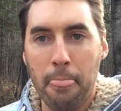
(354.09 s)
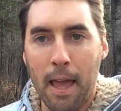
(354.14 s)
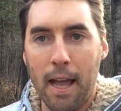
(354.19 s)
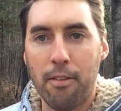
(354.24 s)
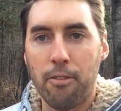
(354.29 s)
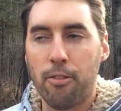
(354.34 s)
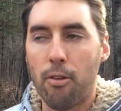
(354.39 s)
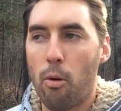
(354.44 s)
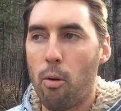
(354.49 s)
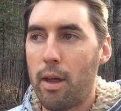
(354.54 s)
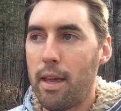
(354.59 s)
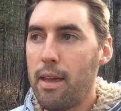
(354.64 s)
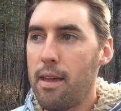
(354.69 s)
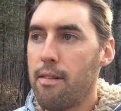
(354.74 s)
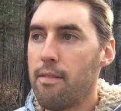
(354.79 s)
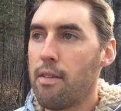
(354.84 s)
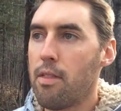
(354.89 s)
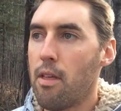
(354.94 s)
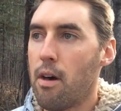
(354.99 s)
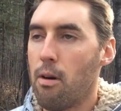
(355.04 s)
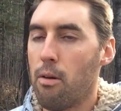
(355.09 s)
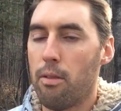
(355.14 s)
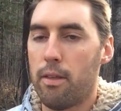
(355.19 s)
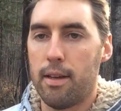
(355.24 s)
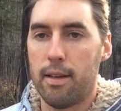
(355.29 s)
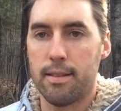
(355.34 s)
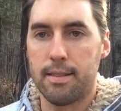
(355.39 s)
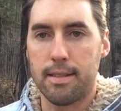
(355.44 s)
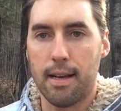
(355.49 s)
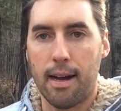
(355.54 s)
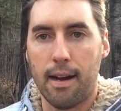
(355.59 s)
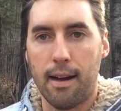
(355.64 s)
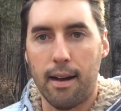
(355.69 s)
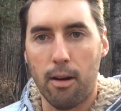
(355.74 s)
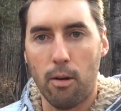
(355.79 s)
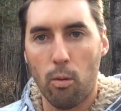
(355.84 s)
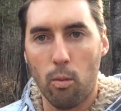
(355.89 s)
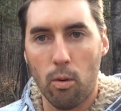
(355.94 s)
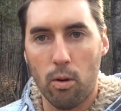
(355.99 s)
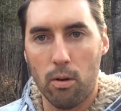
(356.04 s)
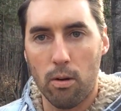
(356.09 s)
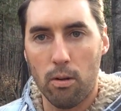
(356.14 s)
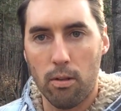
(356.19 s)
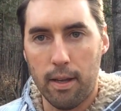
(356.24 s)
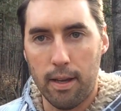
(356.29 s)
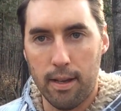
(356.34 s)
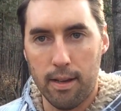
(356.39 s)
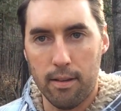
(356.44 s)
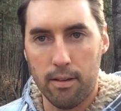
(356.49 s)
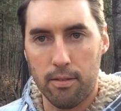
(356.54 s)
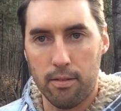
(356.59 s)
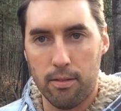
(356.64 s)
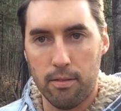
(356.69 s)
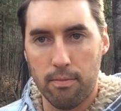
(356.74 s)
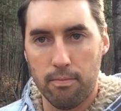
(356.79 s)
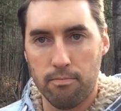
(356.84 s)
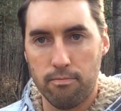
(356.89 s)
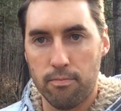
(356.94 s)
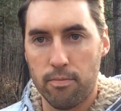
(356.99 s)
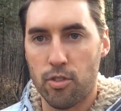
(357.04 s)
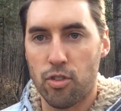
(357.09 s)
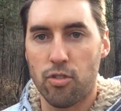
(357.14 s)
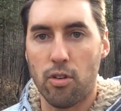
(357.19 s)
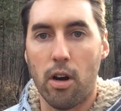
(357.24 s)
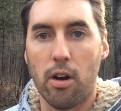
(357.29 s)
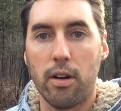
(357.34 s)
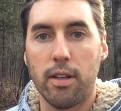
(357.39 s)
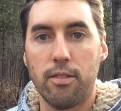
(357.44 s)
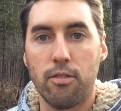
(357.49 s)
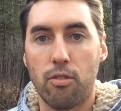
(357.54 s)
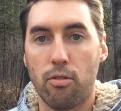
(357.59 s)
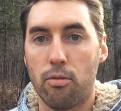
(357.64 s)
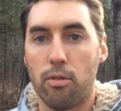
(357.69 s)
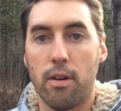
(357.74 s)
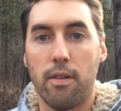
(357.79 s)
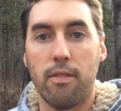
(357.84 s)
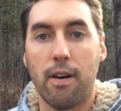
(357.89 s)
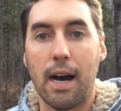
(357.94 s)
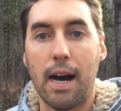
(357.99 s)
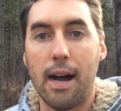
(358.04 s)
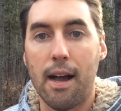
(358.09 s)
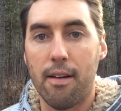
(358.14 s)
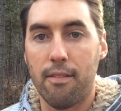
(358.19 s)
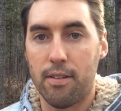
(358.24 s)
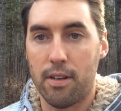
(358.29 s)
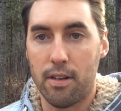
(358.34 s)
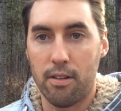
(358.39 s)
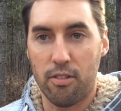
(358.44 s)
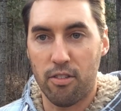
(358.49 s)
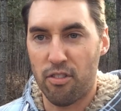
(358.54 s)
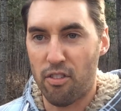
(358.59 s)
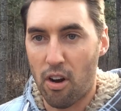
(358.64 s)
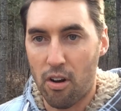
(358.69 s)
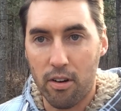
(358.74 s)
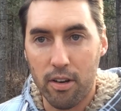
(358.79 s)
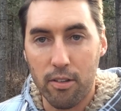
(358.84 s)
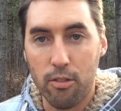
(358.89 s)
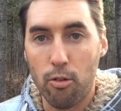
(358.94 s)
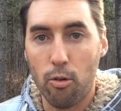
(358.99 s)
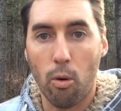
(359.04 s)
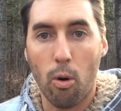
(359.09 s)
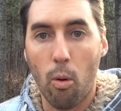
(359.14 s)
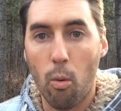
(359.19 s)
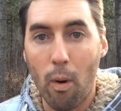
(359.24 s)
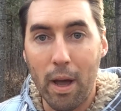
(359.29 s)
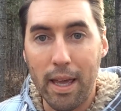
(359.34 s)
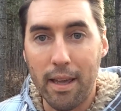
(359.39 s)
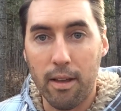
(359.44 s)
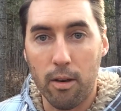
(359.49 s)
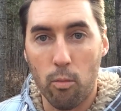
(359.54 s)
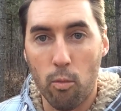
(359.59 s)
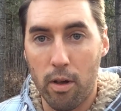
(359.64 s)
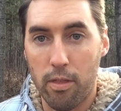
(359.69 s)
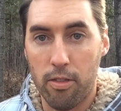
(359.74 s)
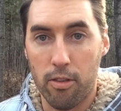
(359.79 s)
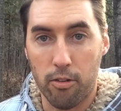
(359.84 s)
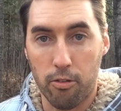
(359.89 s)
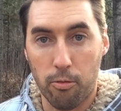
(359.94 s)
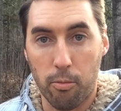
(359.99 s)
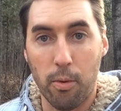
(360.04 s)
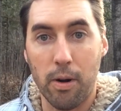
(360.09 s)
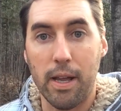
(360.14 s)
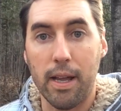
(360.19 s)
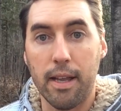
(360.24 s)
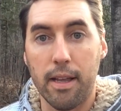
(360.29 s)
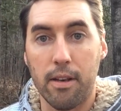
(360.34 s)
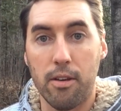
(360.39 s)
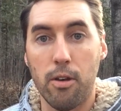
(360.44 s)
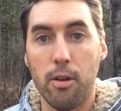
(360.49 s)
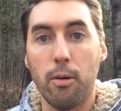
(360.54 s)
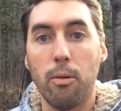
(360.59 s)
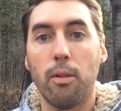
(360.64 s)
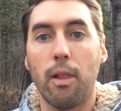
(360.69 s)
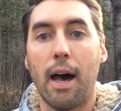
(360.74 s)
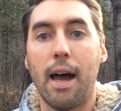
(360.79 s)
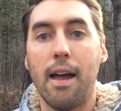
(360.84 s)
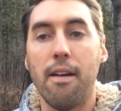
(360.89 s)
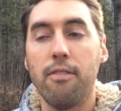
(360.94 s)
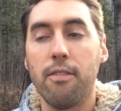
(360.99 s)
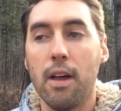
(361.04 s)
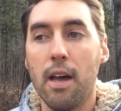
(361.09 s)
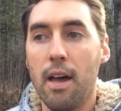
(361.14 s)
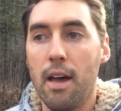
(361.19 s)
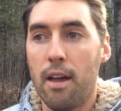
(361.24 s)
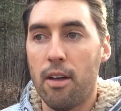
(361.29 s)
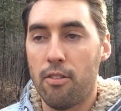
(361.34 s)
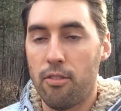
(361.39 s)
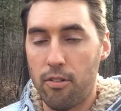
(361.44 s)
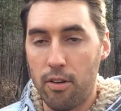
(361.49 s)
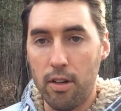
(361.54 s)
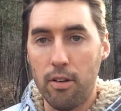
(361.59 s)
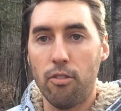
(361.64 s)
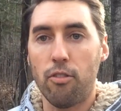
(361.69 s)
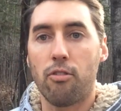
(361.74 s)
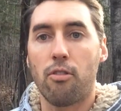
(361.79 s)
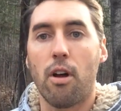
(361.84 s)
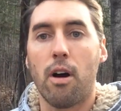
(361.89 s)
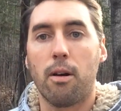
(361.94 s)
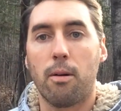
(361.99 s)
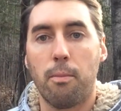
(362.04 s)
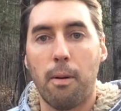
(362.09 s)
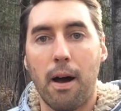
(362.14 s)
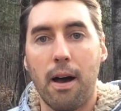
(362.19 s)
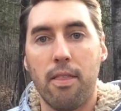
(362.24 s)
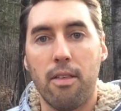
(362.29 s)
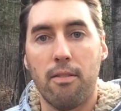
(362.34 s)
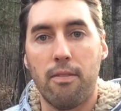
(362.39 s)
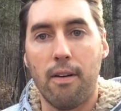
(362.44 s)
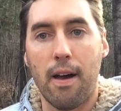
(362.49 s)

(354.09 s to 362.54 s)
And so even though the entire world has started to revive and has started to awaken with the spring and new life, she's struck by the